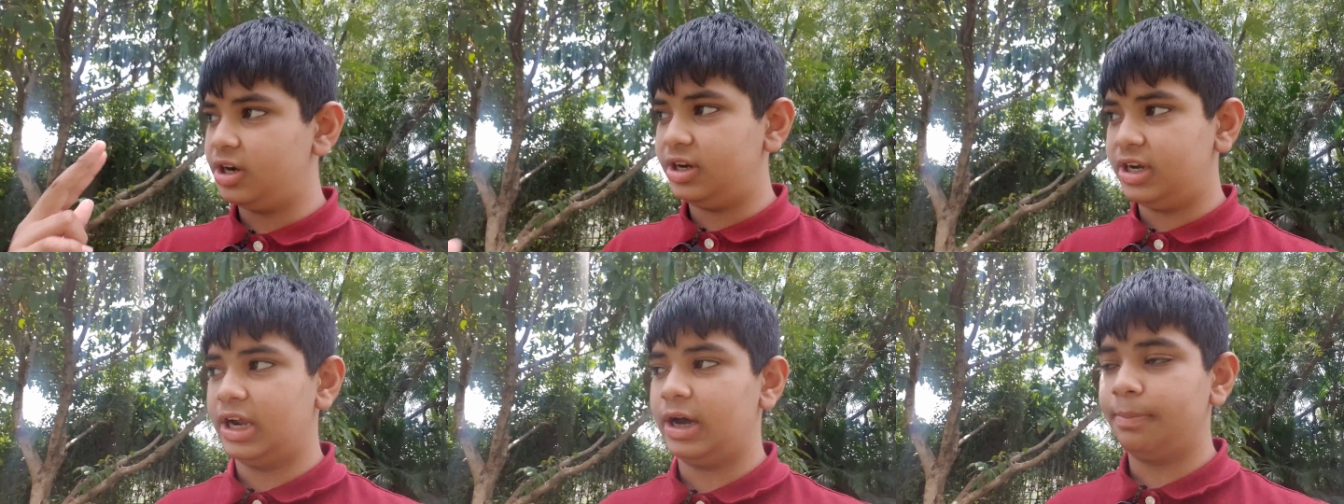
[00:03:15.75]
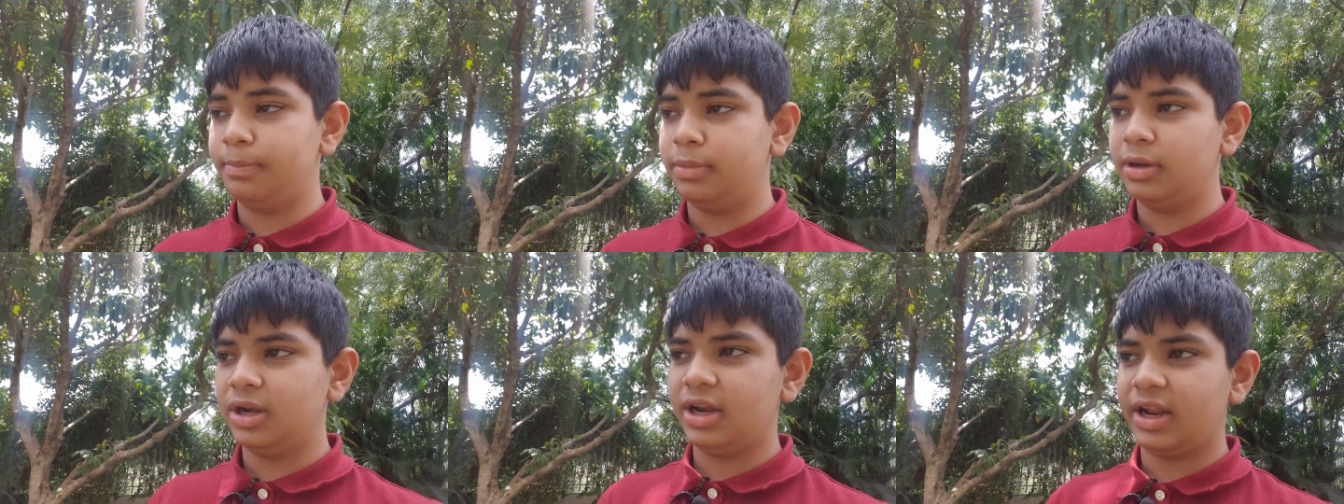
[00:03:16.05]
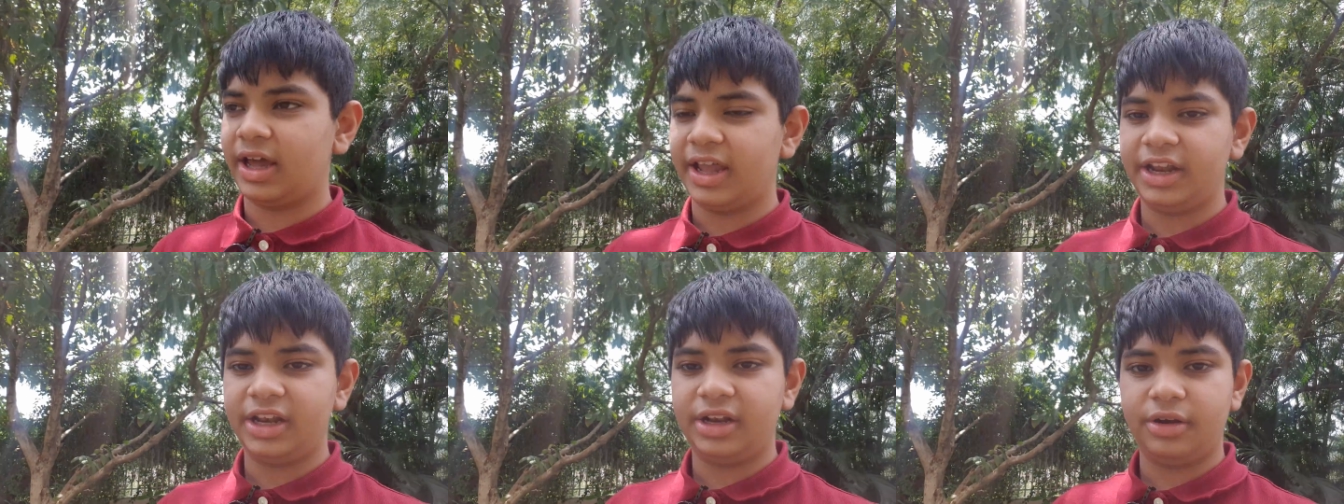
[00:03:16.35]
double
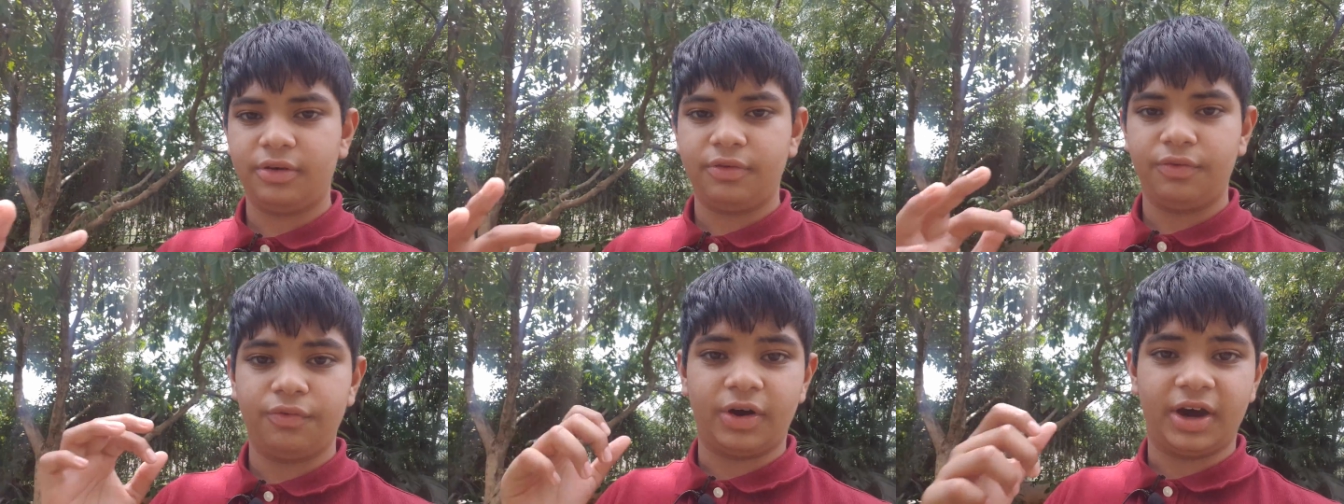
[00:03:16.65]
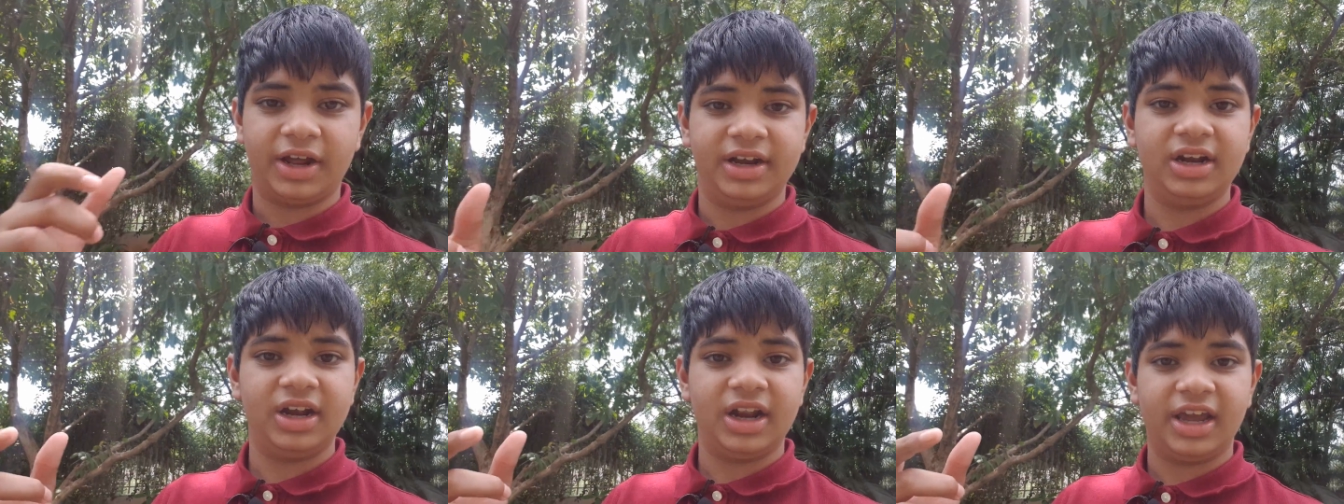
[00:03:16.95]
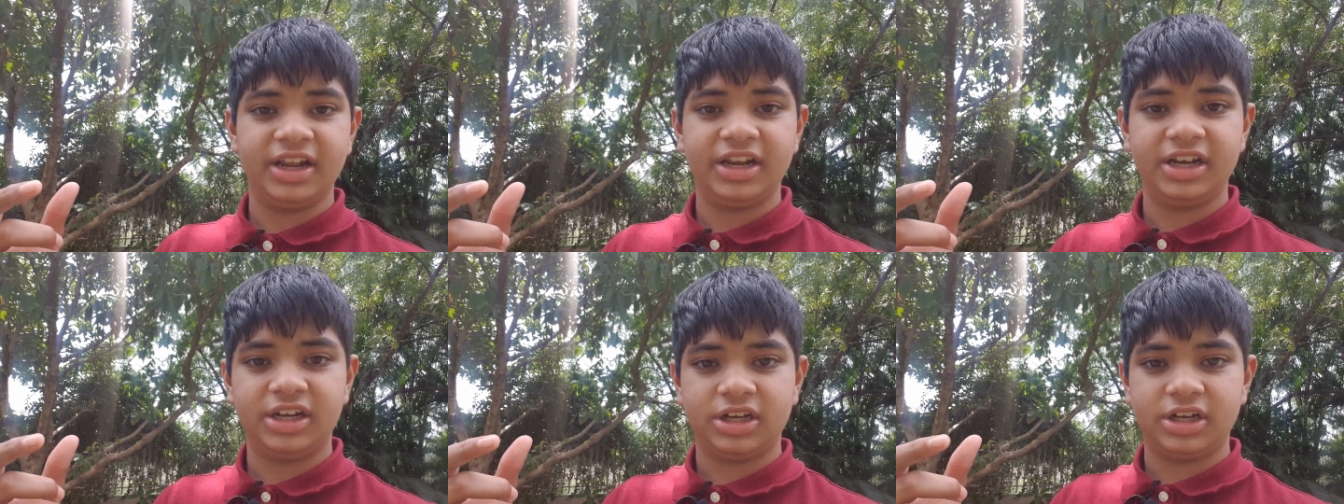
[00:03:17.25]
light, one
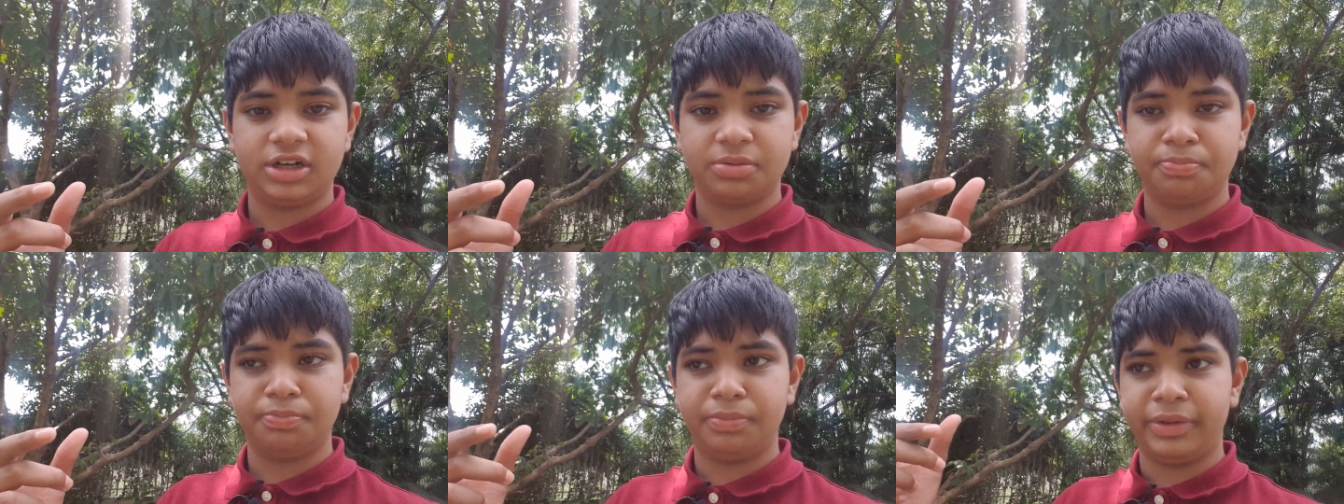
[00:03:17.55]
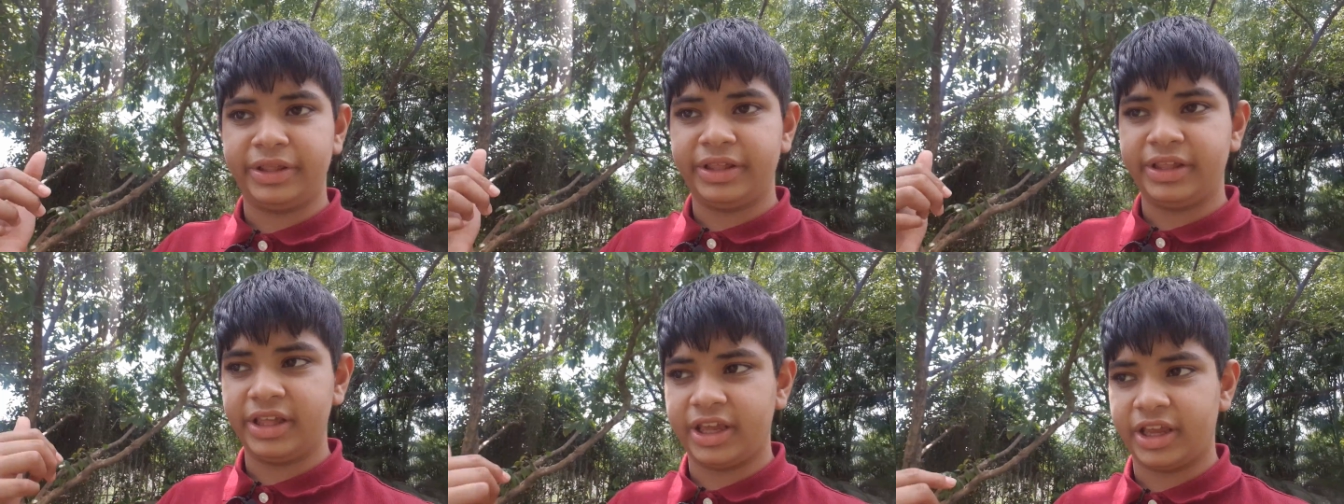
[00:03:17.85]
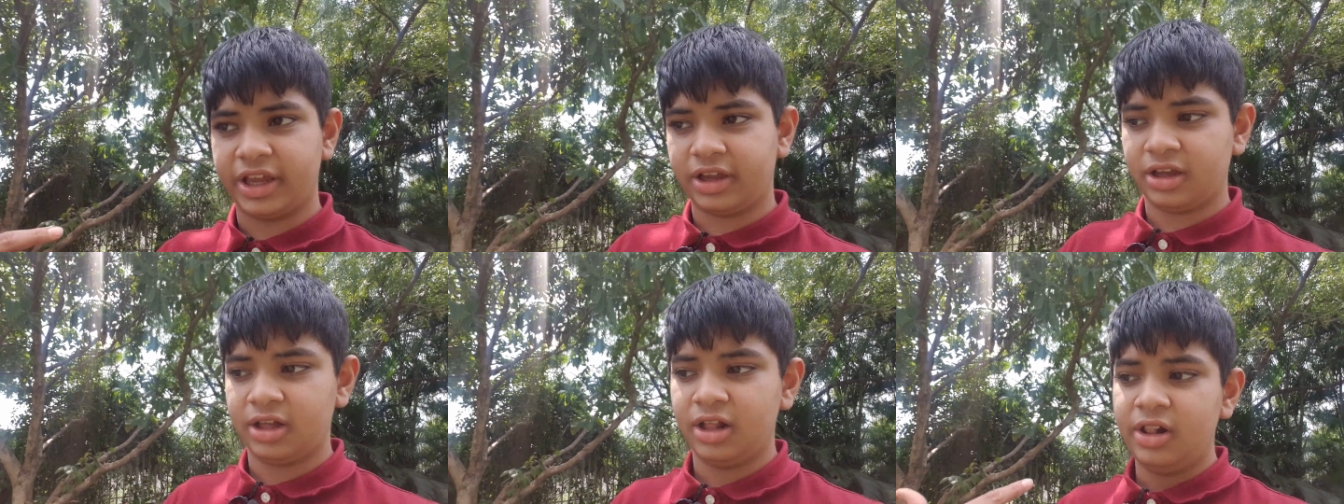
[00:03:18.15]
light
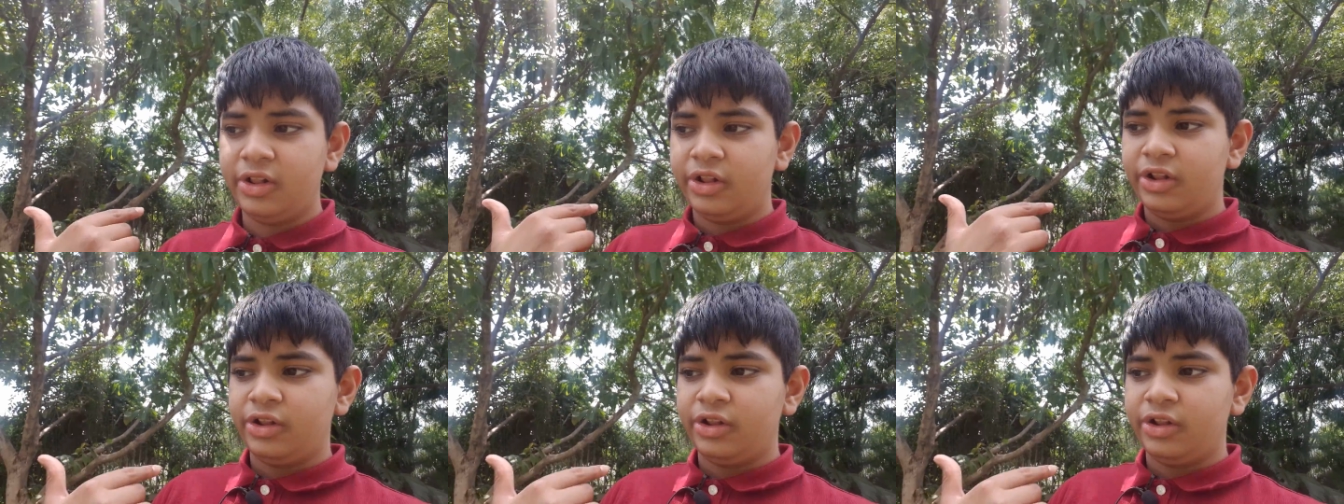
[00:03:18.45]
being